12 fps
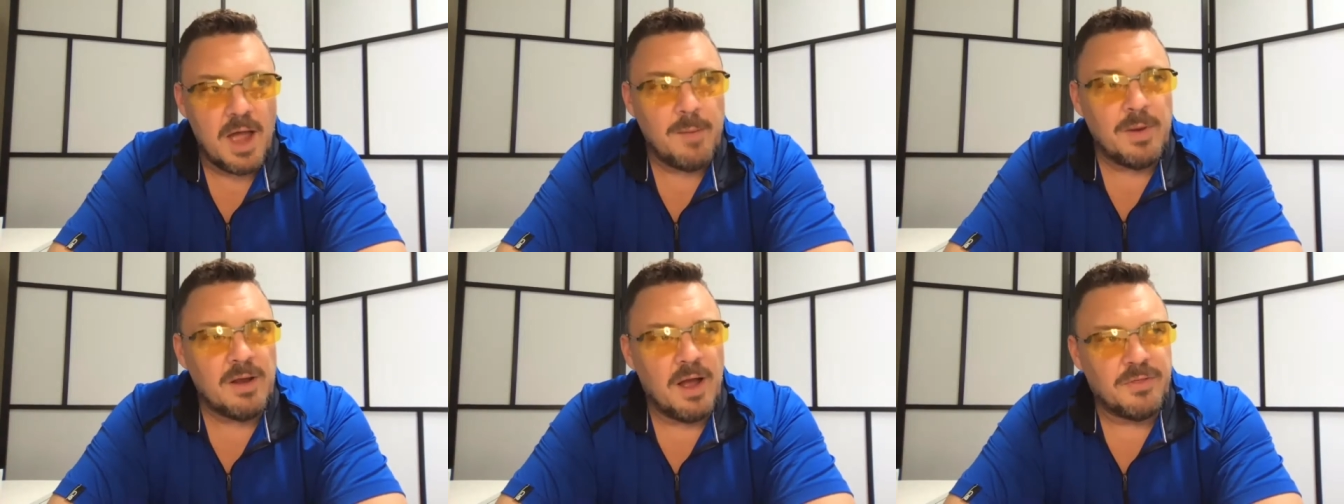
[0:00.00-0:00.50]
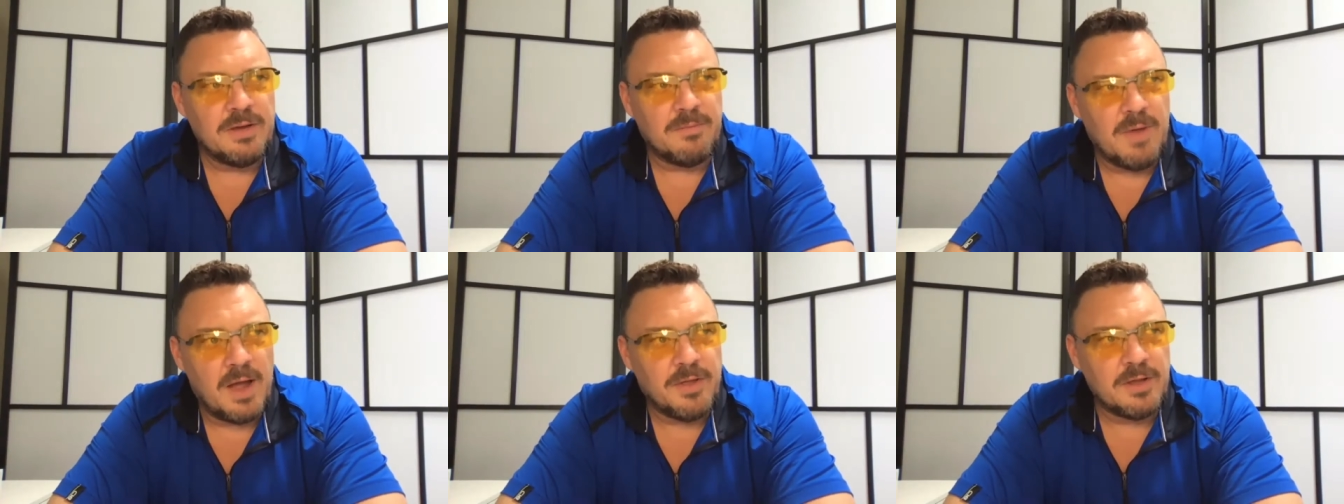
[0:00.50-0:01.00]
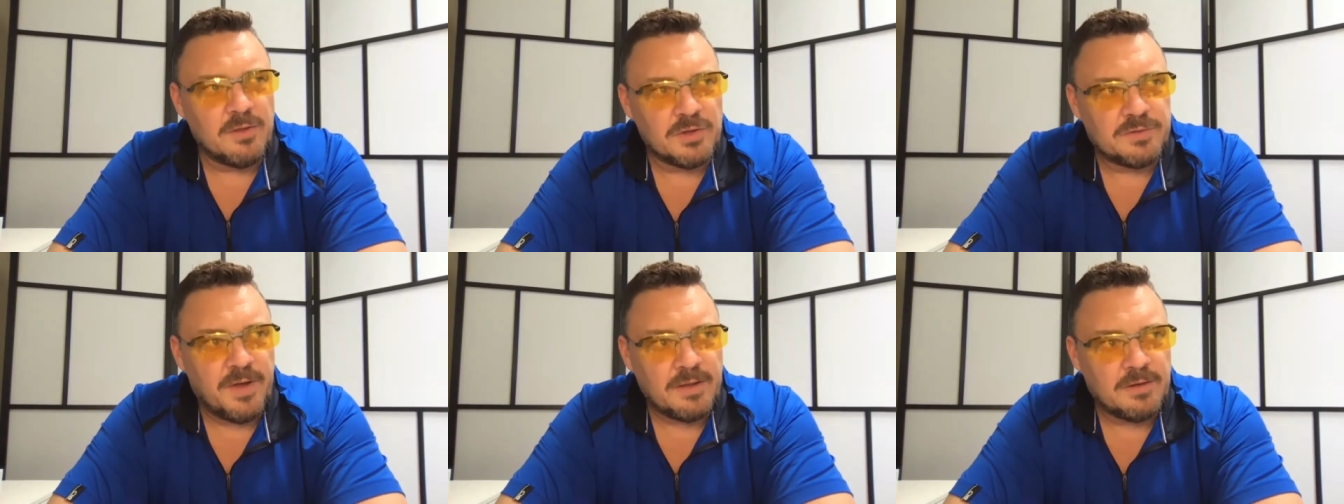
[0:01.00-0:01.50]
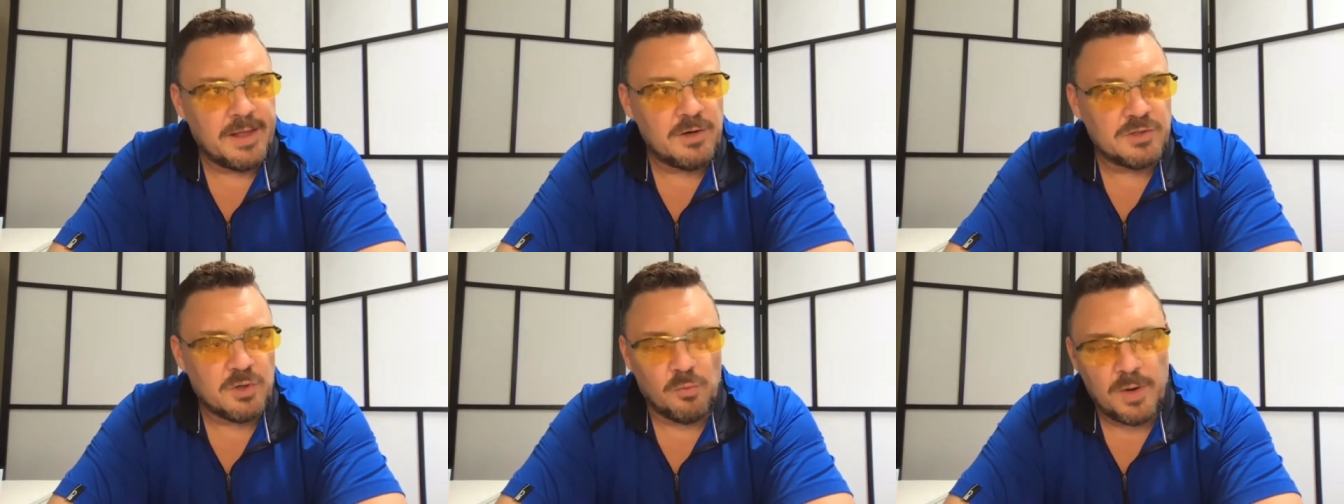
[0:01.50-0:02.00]
I mean, I think those
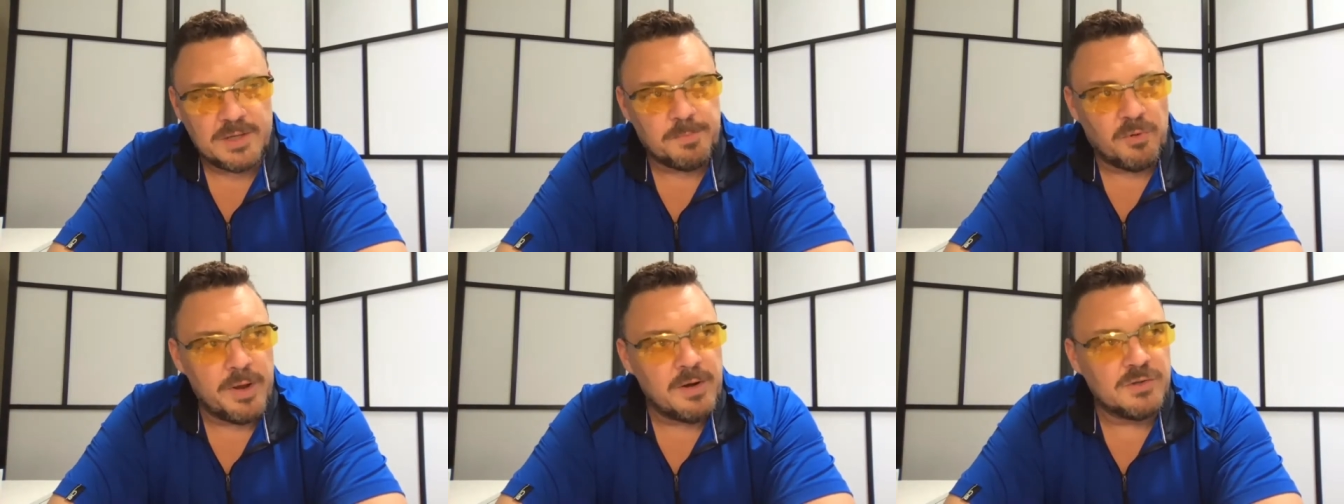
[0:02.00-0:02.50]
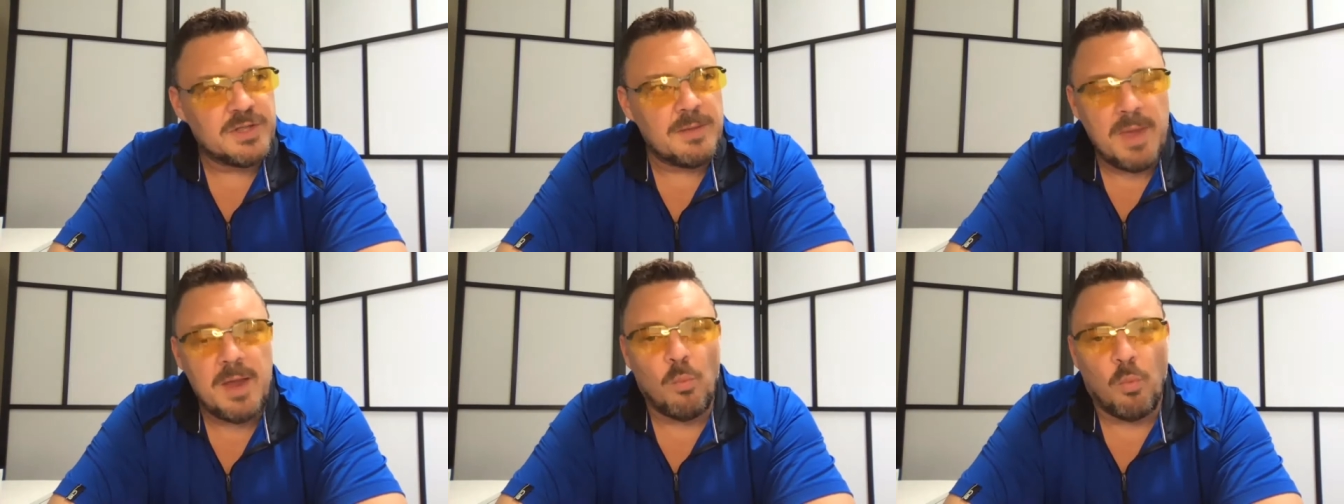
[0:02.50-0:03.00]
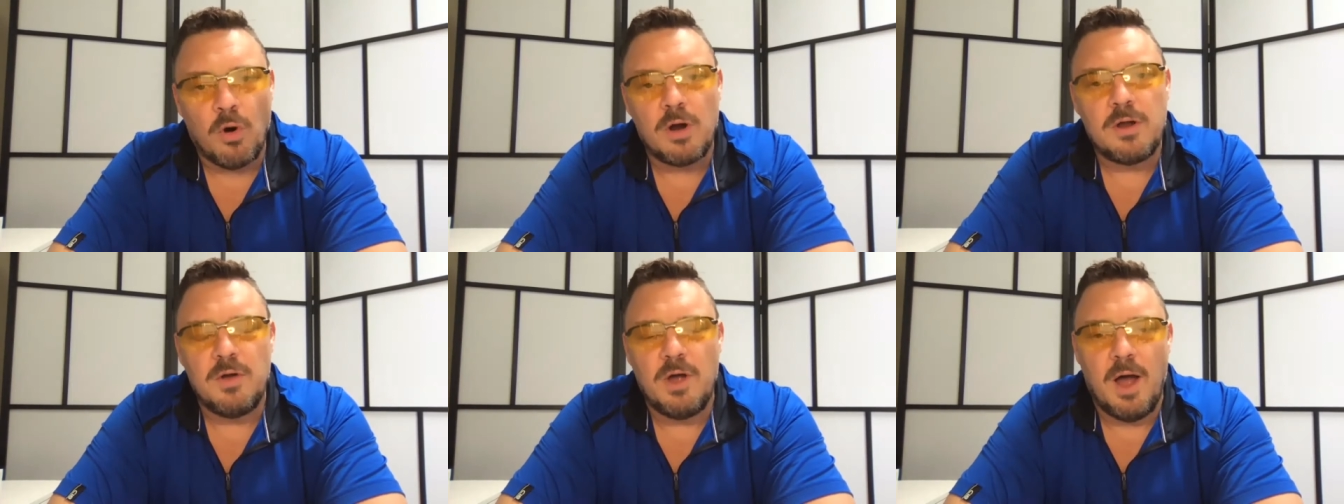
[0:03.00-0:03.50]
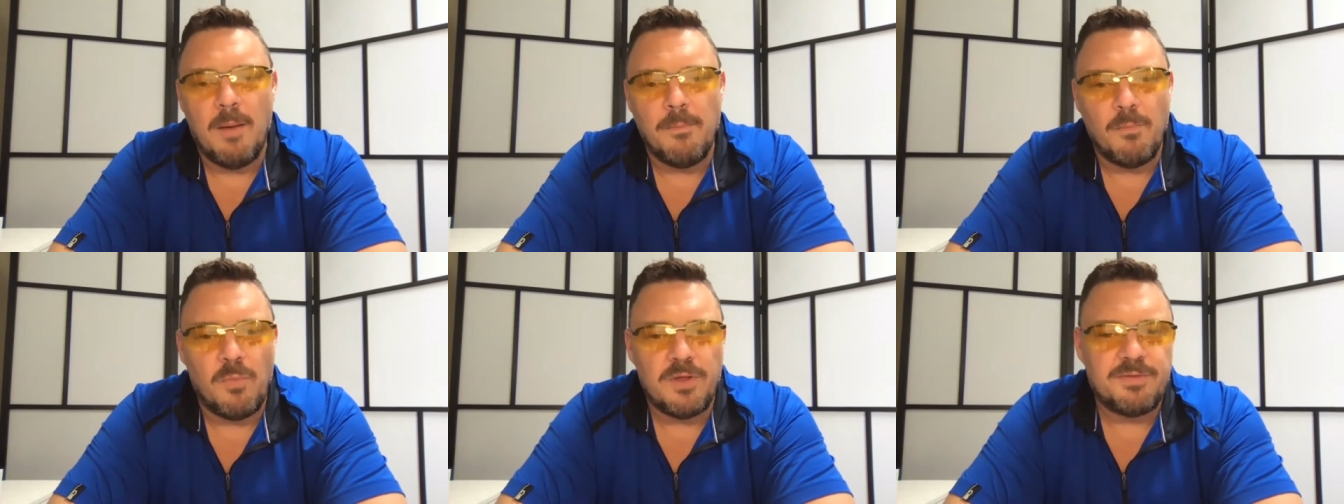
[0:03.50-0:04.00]
ventilators or respirators, they may work
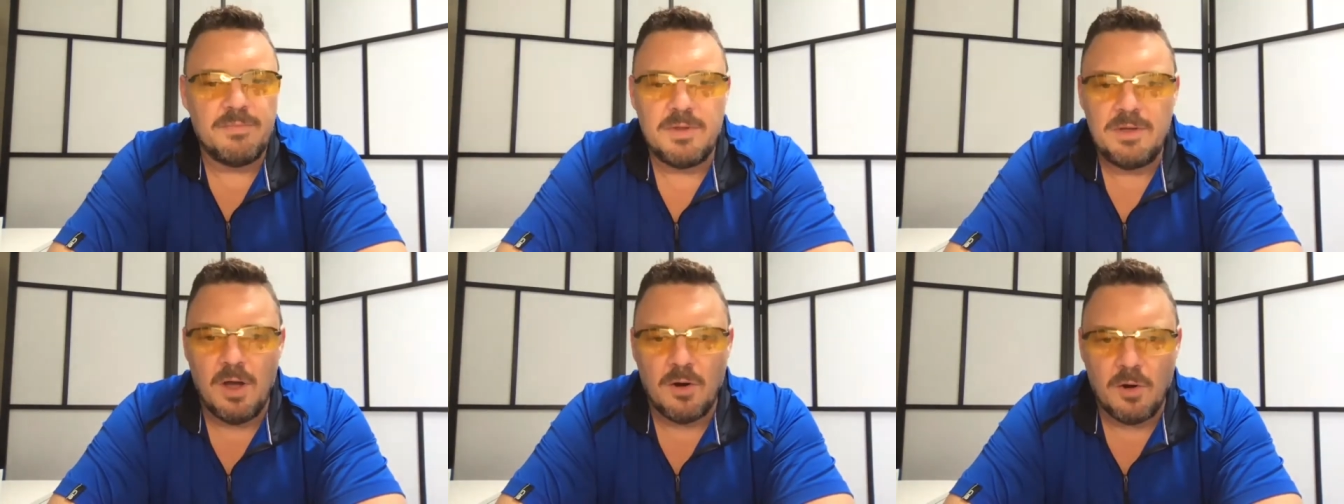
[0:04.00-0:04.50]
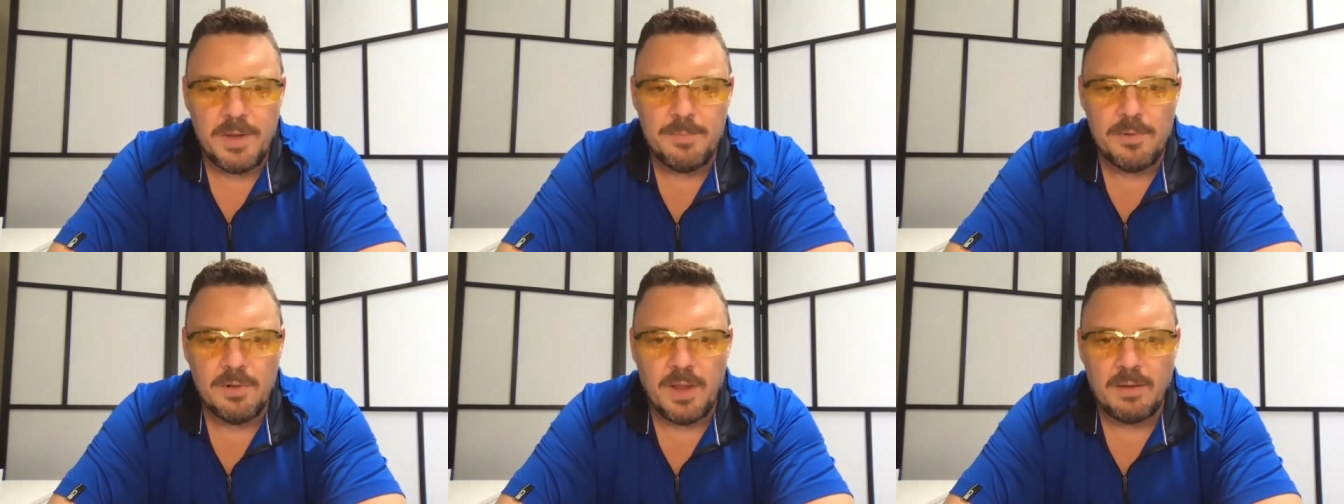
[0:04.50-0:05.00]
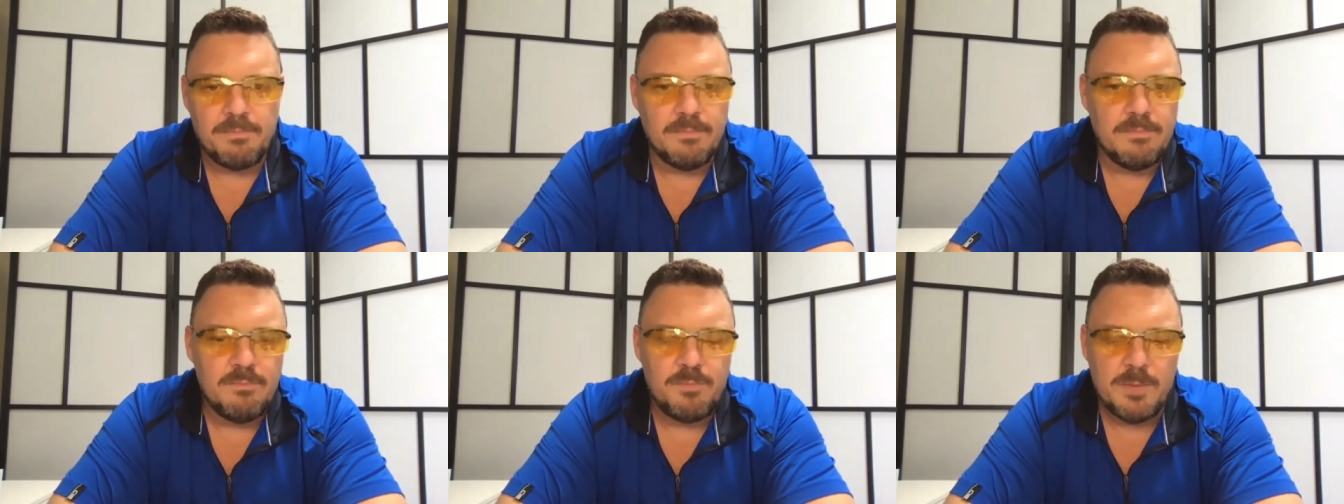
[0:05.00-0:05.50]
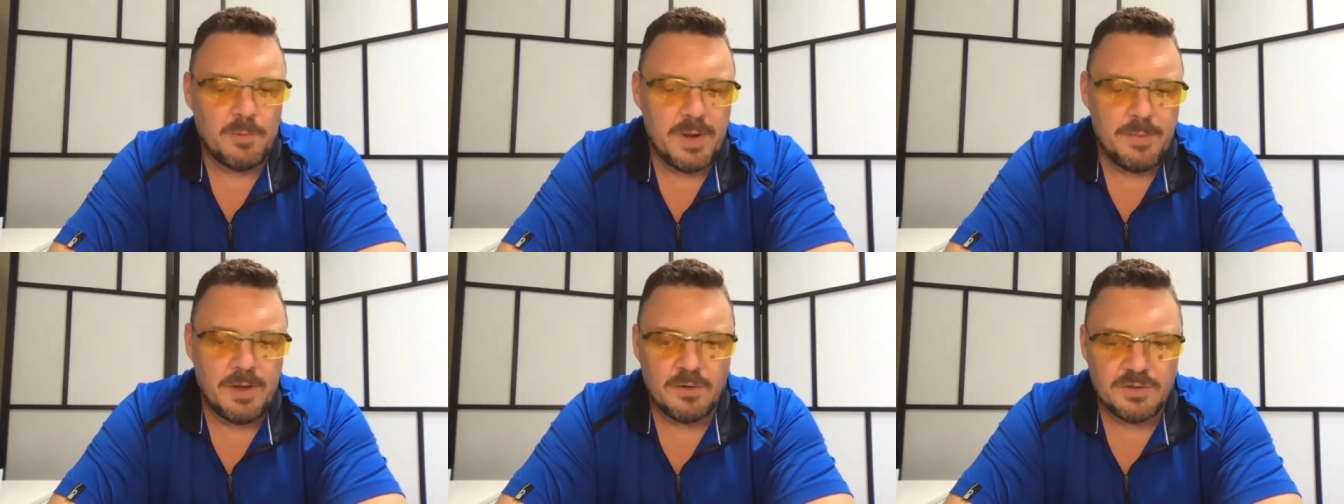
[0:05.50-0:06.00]
with younger people, like people
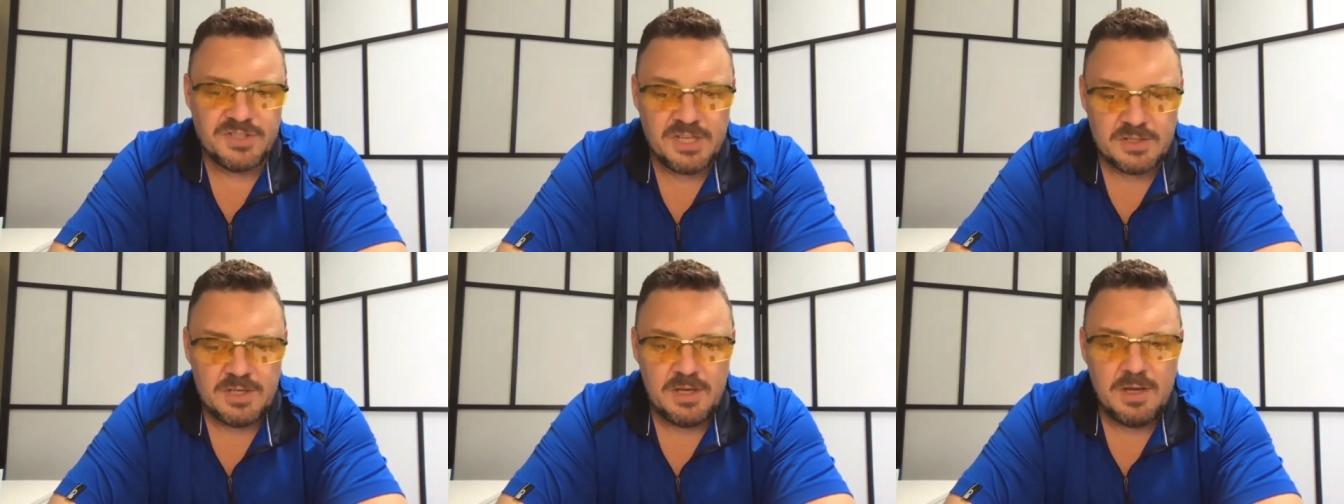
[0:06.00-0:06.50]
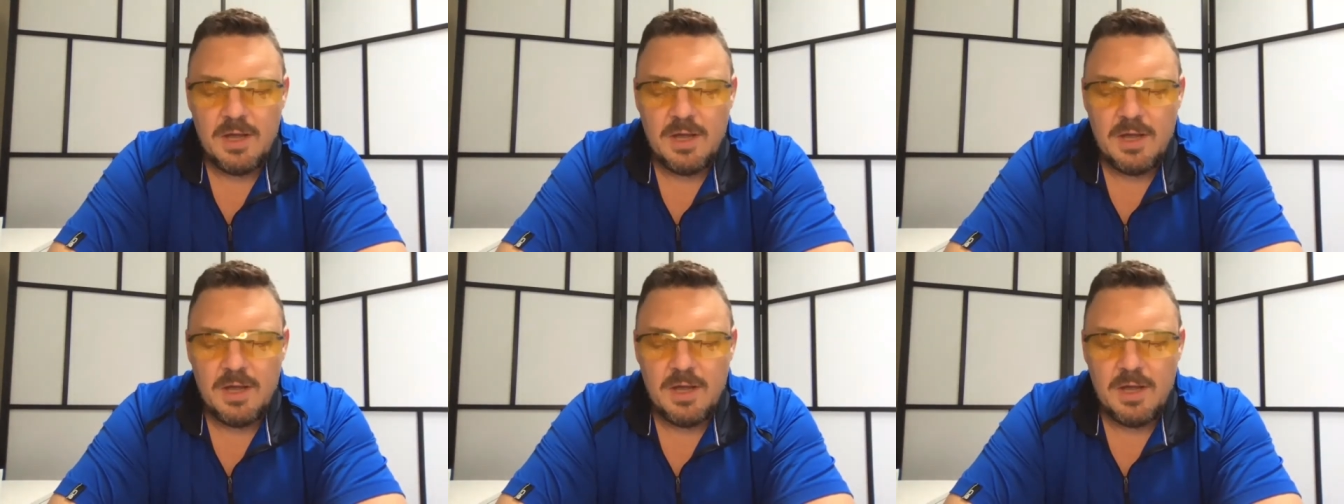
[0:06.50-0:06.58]
maybe under 60.